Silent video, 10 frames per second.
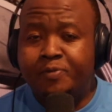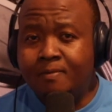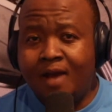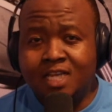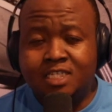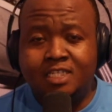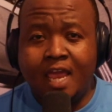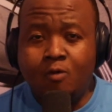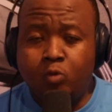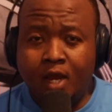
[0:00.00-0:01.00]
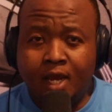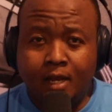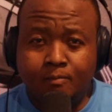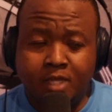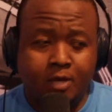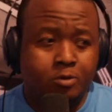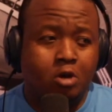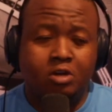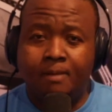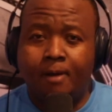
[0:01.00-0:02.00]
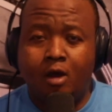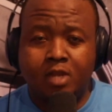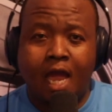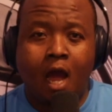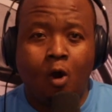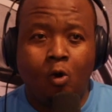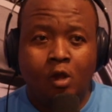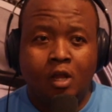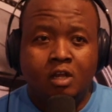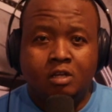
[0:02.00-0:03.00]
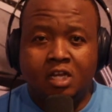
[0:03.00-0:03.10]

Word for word: Pretty much they were talking about how